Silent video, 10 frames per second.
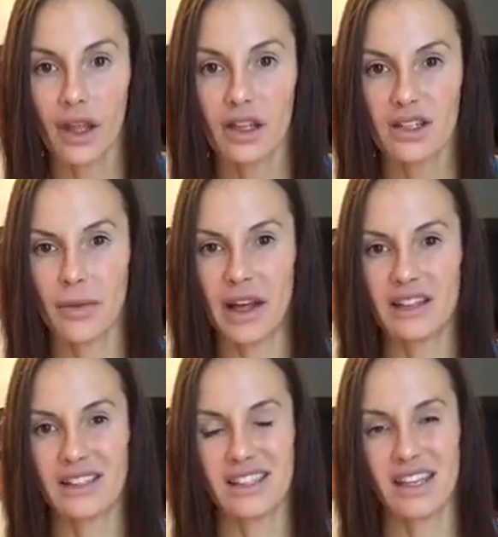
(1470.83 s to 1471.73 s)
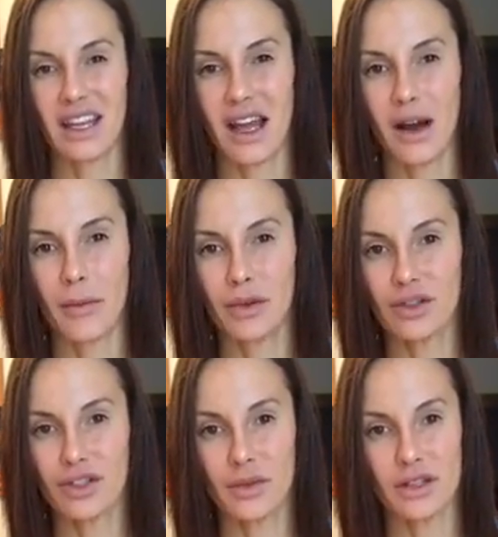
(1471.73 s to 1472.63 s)
Depends, see how
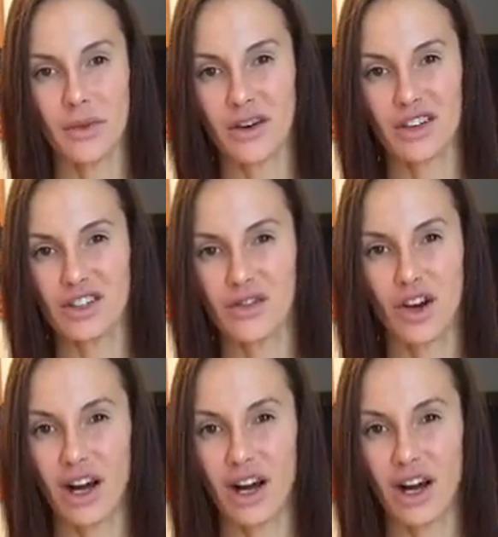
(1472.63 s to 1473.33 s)
much asparagus you've got.